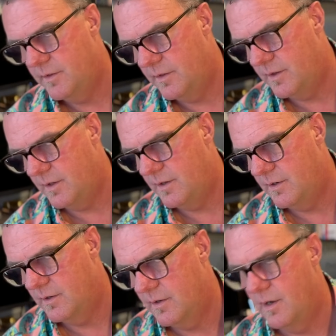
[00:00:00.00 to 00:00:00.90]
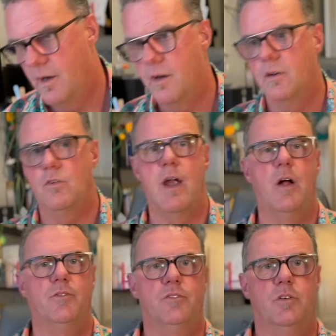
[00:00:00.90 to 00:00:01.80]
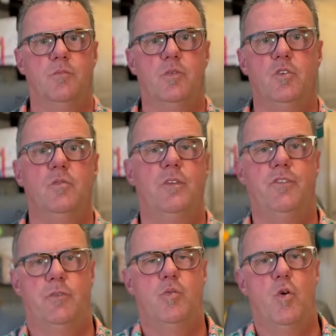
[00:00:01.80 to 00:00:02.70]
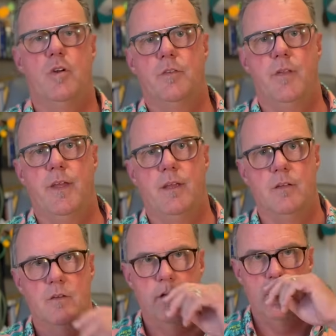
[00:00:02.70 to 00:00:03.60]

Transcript: the uh, grounds to prove and support that they can